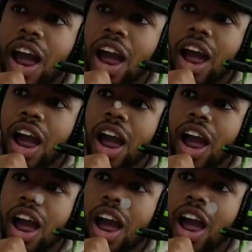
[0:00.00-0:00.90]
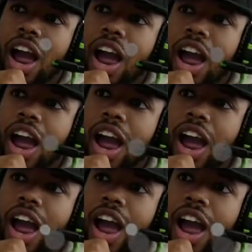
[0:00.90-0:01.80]

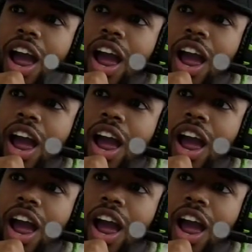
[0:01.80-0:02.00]
No one is speaking in this clip.